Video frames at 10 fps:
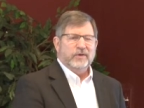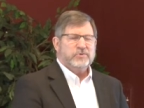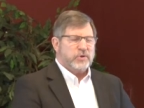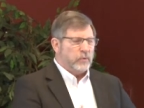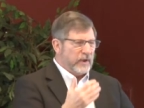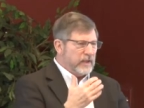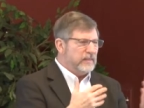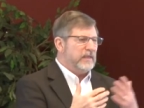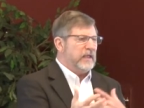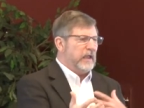So
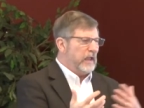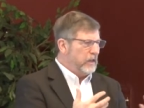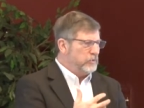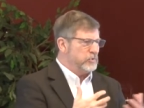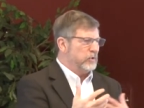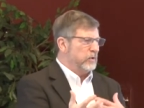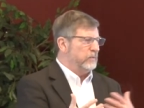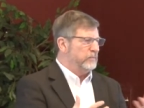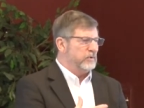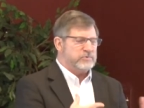in the
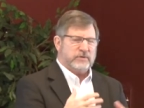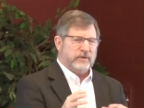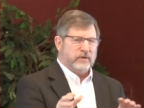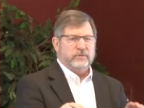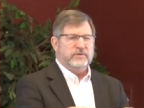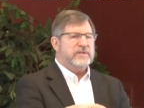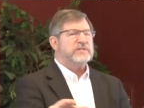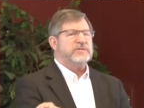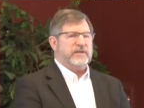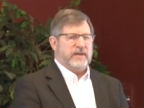interim, there's a little
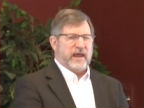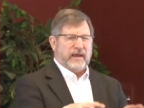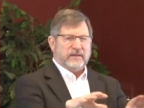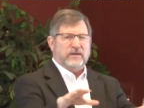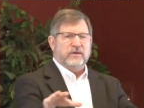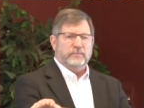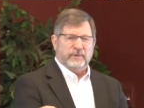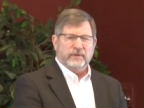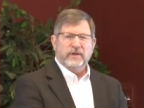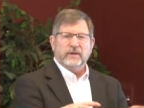disconnect here,
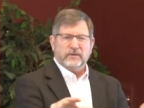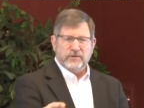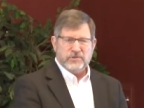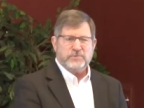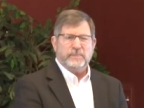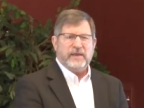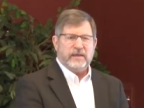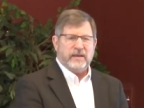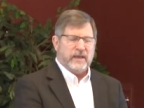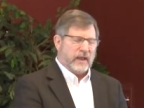politically
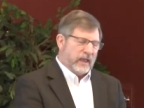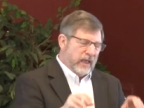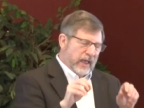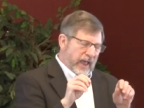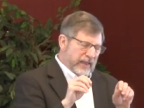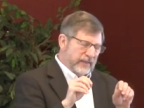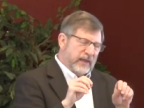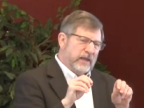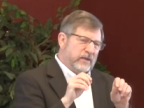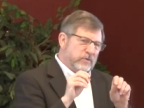speaking, and
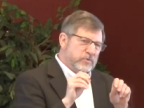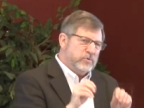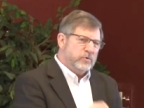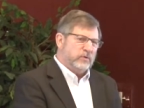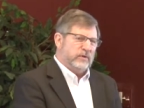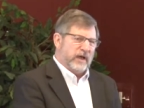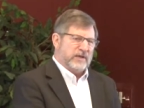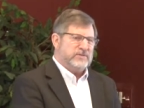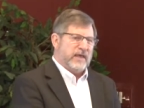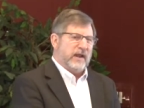they
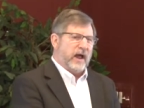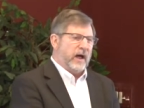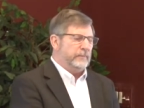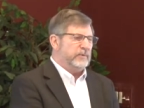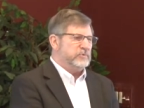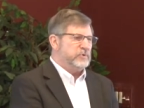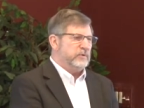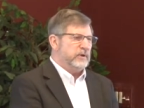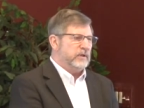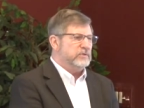utilized that
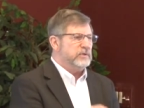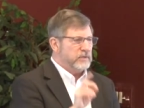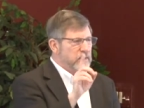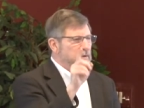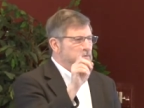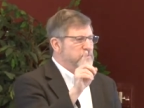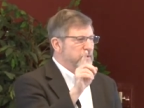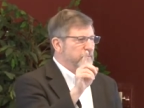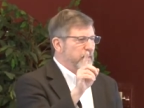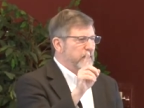opportunity to kill
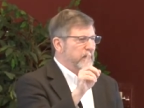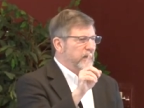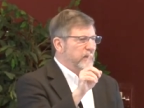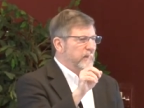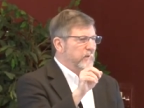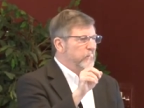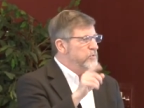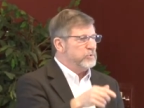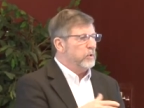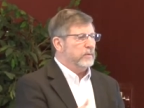somebody,
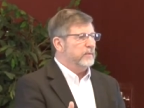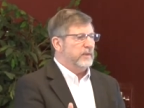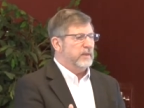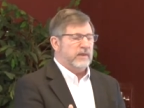which normally